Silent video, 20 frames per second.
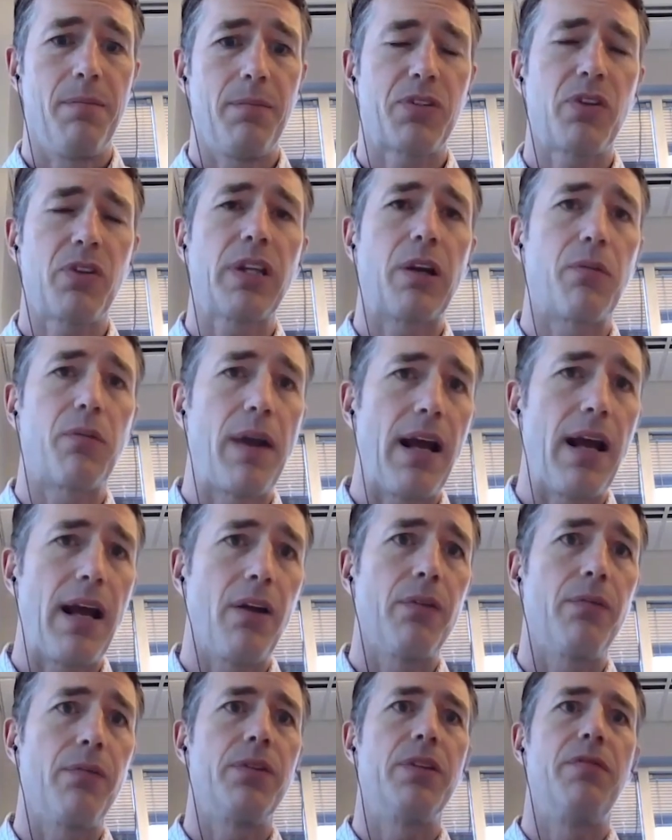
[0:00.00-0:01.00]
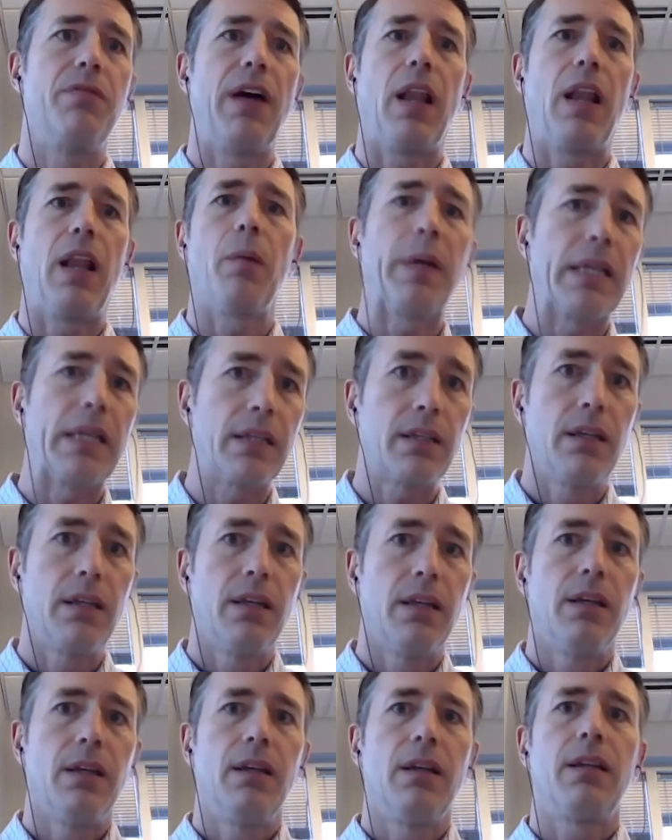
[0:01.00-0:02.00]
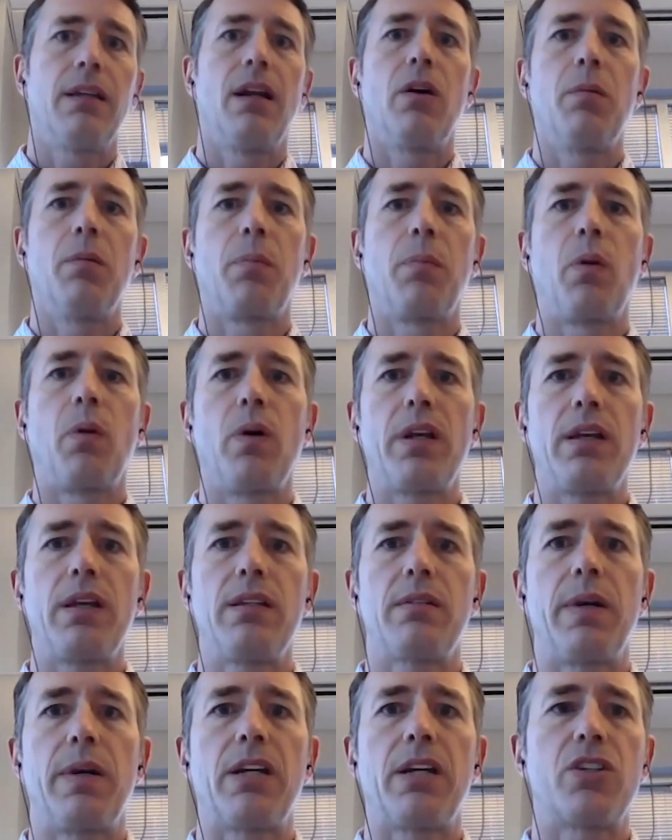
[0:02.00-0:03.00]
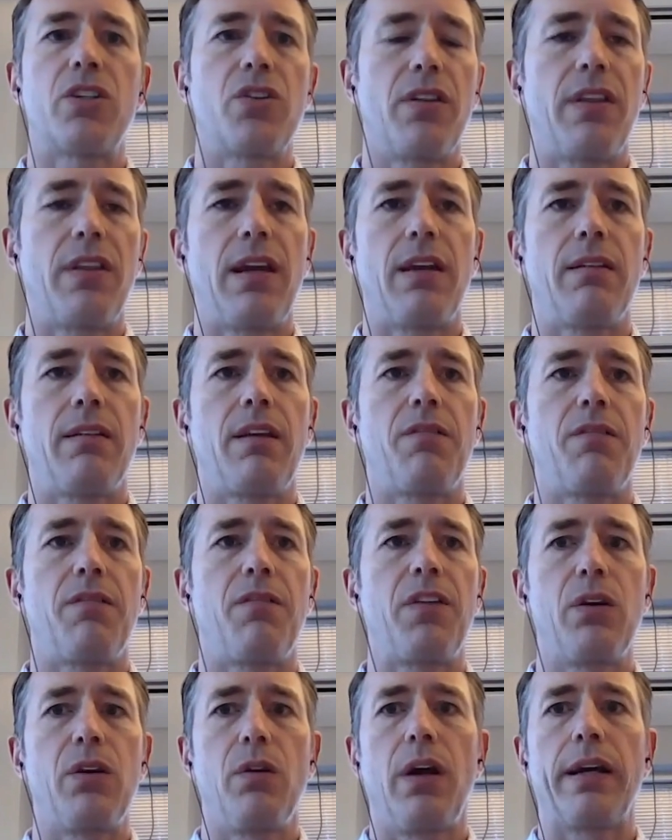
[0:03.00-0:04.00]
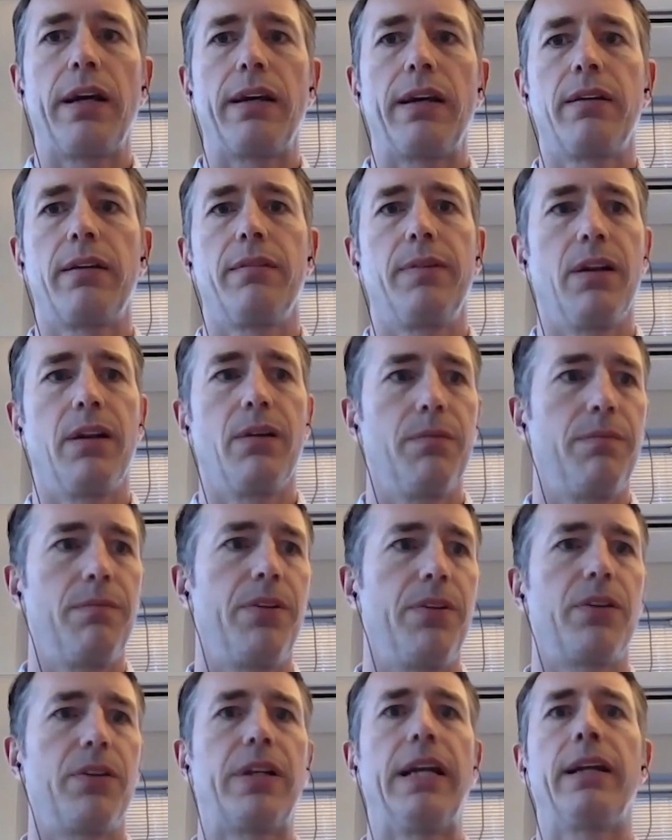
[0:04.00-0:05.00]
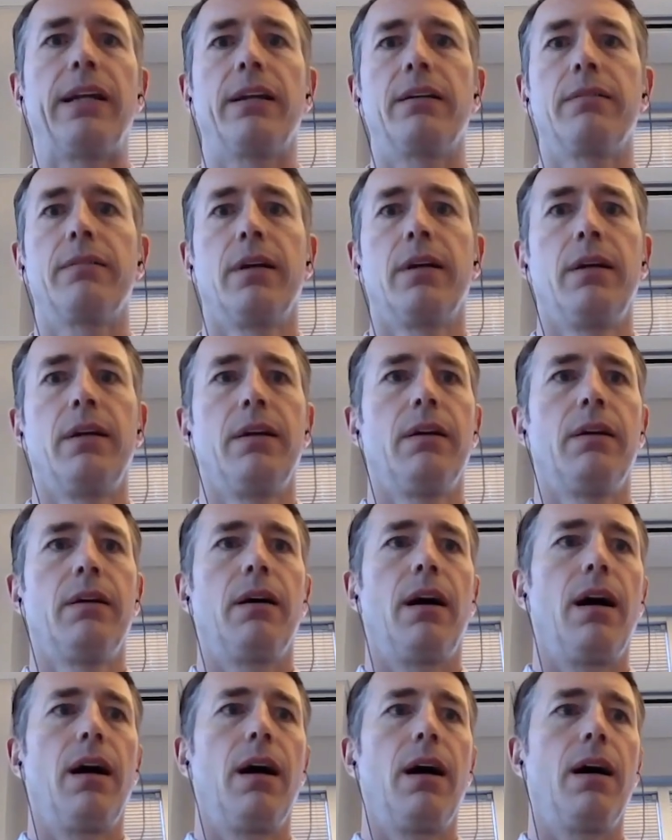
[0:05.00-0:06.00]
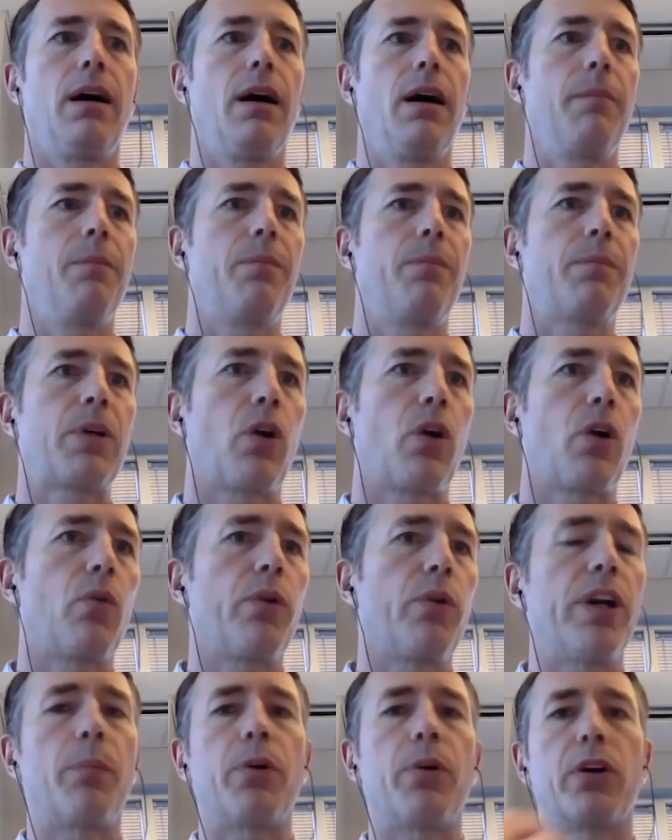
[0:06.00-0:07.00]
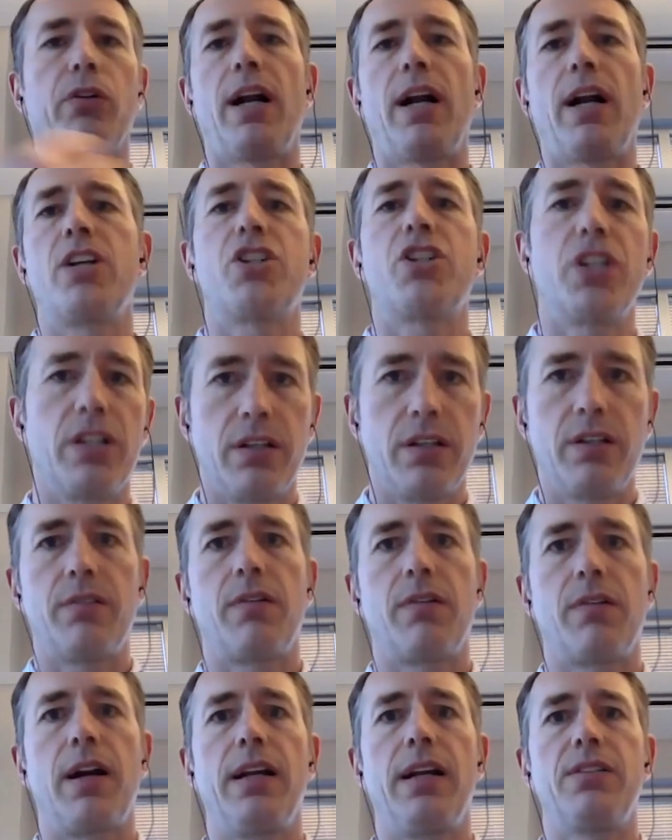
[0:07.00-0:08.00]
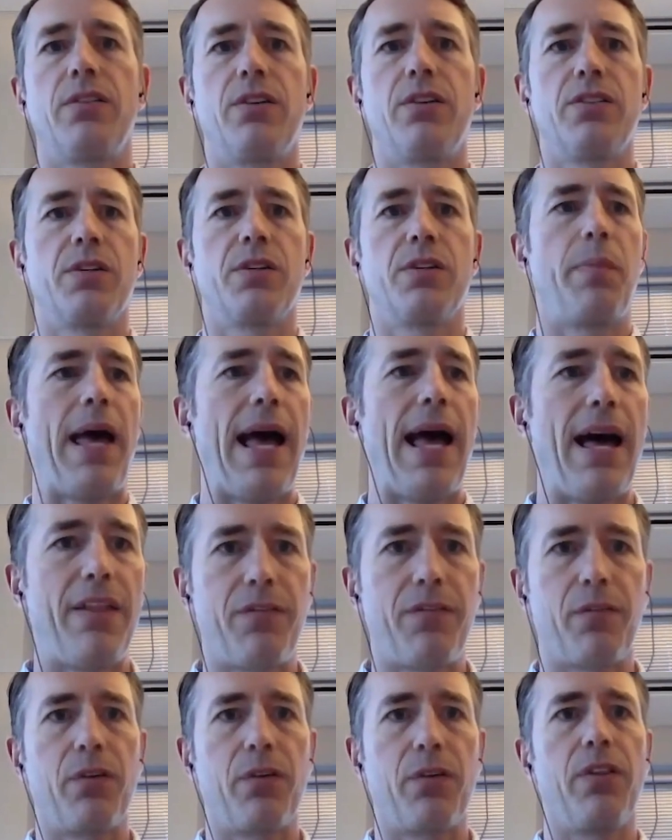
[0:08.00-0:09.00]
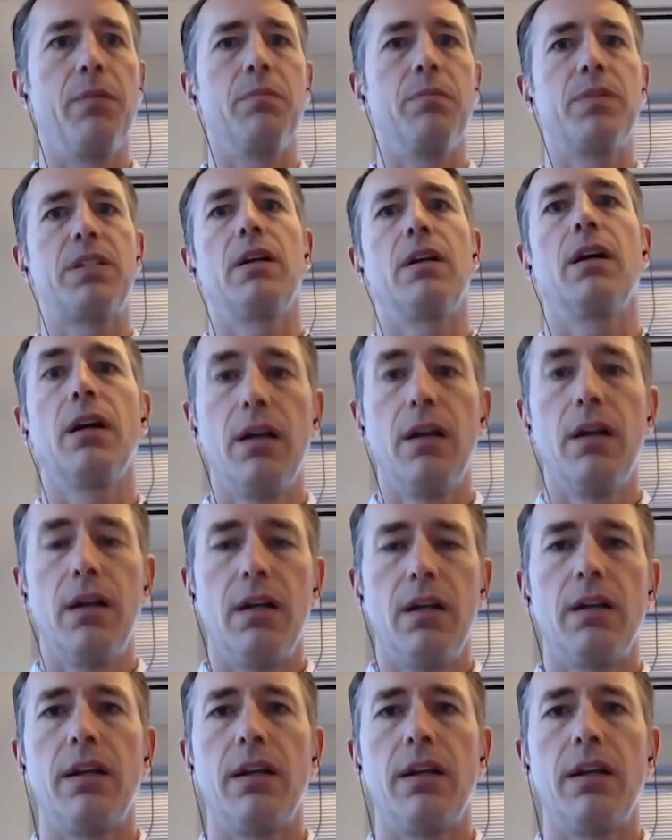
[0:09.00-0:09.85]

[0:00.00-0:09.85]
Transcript: certainly around developing, employees, making sure that they feel like, they're getting career progression, right? So there's a path for them to